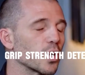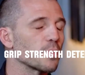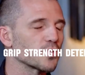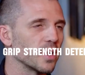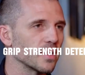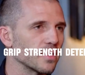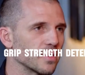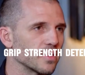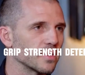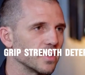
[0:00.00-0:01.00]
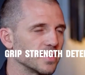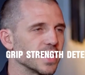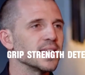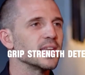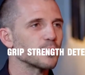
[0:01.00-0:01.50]
"Grip Strength is
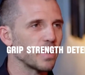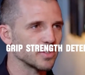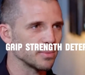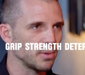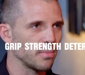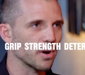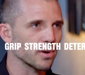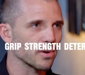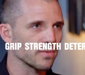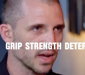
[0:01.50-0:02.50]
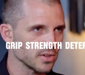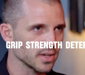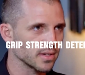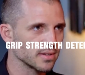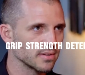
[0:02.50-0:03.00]
an Indispensable Marker of
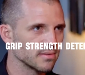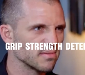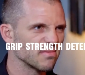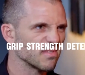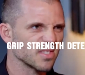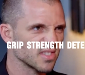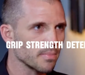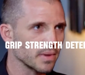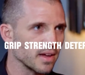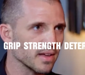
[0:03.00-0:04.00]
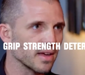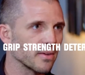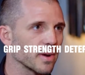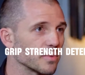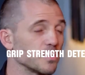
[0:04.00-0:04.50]
Aging," something like
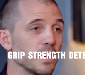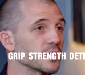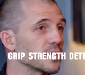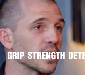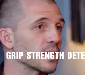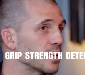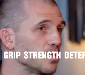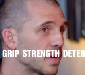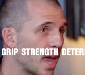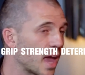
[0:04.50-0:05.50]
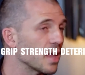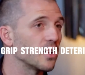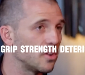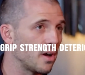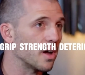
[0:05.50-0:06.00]
that, right? Which is basically saying like you can't
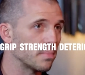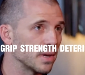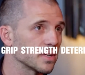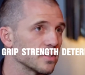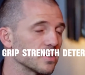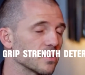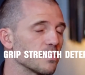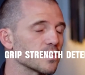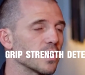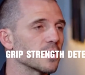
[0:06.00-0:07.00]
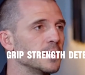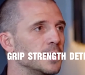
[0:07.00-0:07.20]
not pay attention to grip strength.